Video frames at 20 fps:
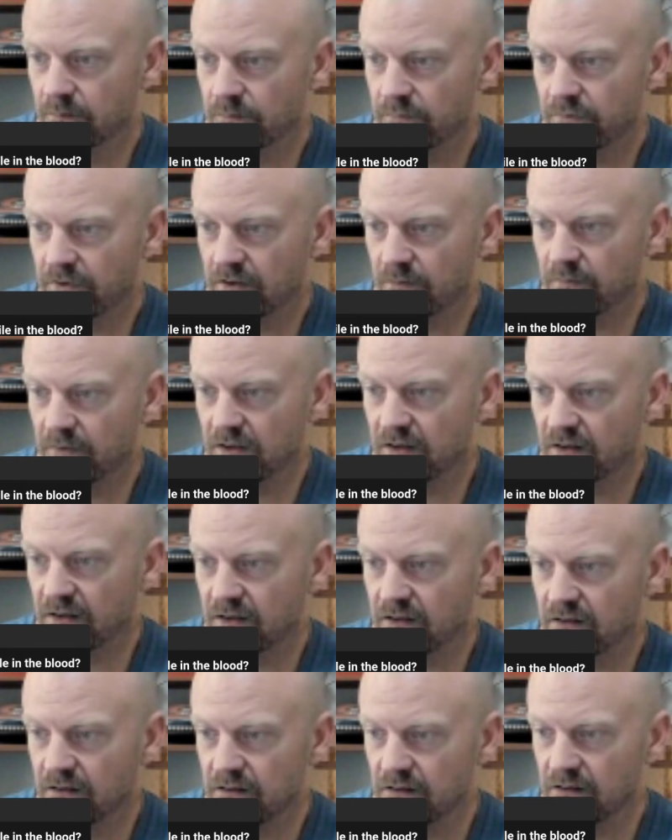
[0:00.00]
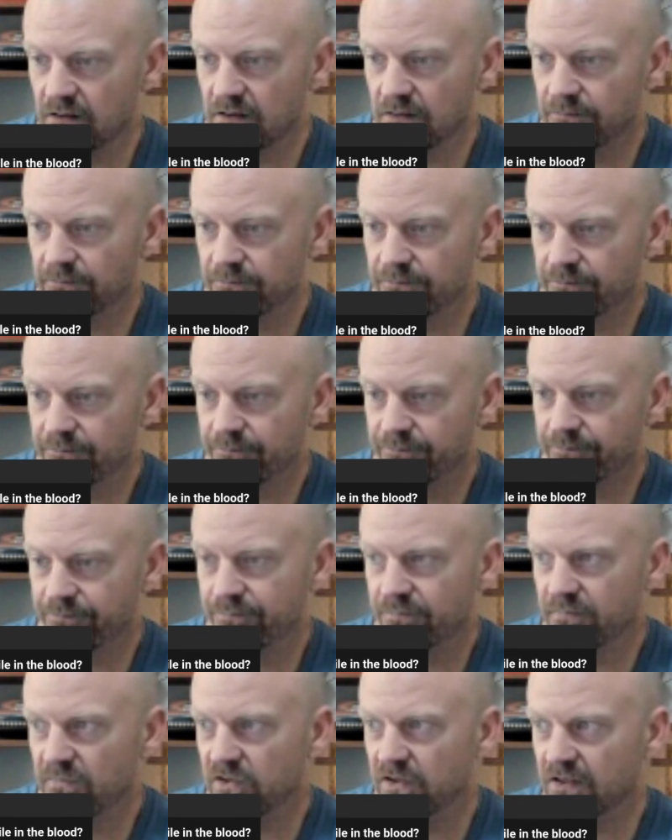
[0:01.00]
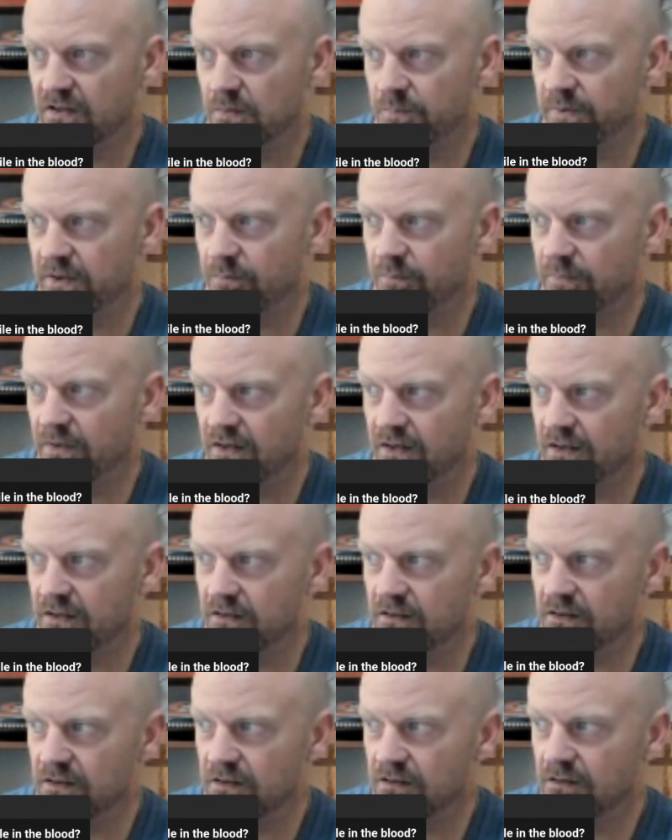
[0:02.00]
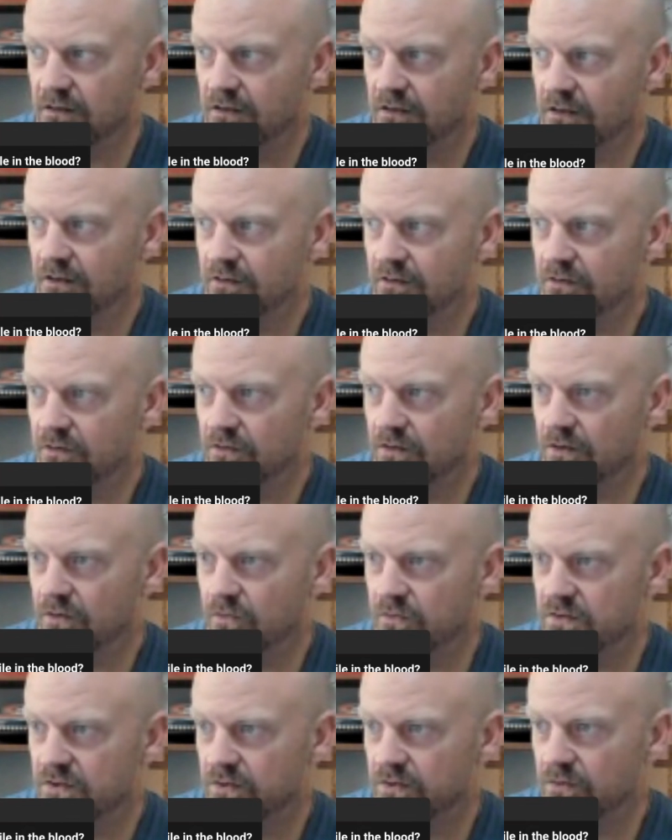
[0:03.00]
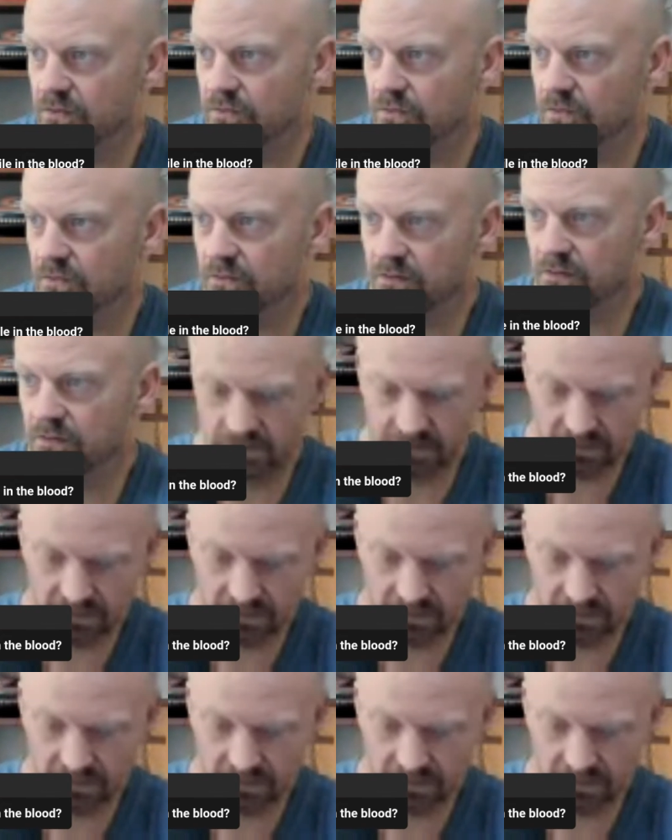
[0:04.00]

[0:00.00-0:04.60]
PubMed ID. You get the PubMed ID. You go to